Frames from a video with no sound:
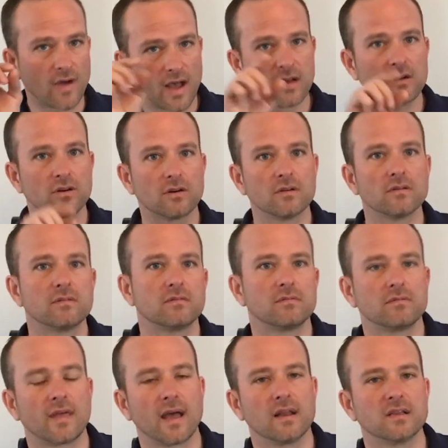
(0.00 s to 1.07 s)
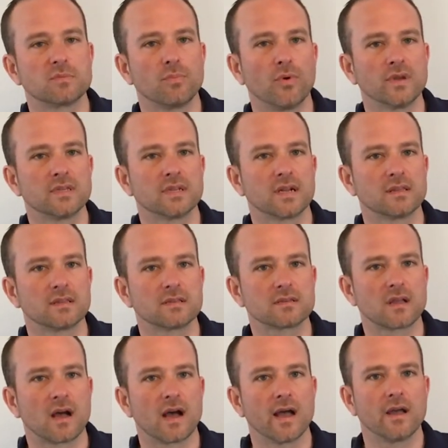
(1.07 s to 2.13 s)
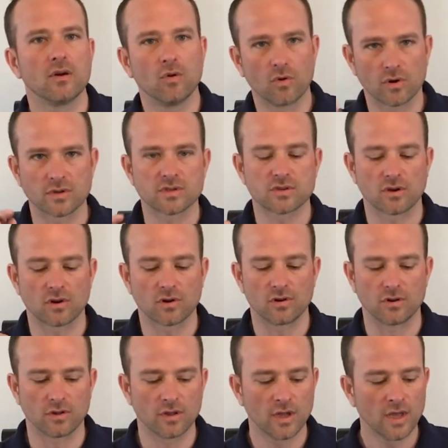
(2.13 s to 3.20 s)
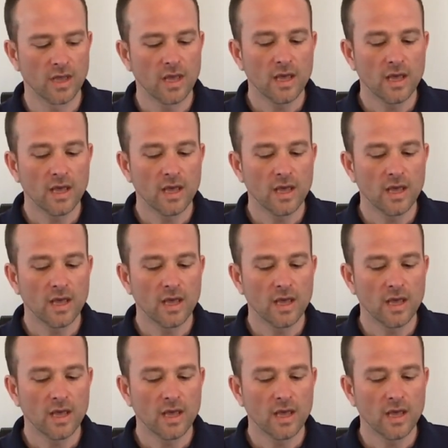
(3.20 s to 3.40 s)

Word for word: finder that is pointed at the sky or a circle.